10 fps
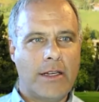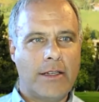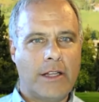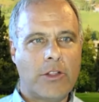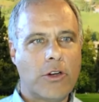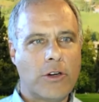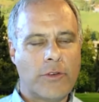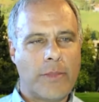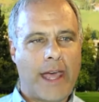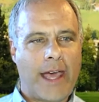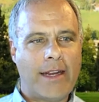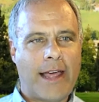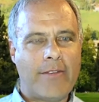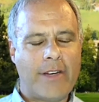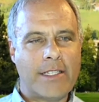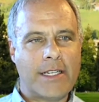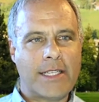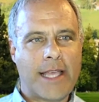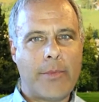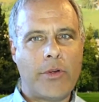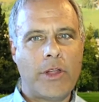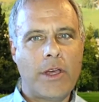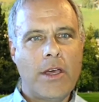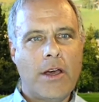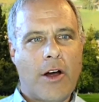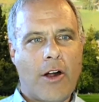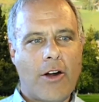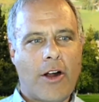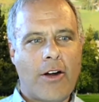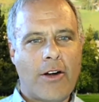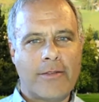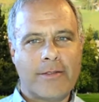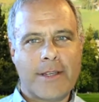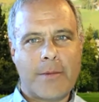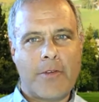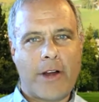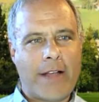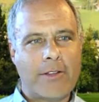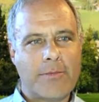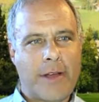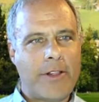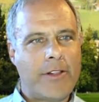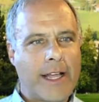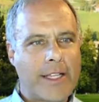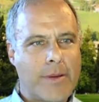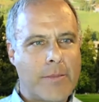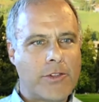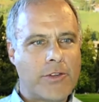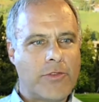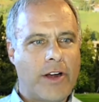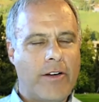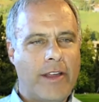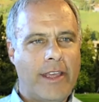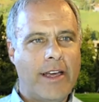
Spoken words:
learn from that and have it as an example. My fellow council members are very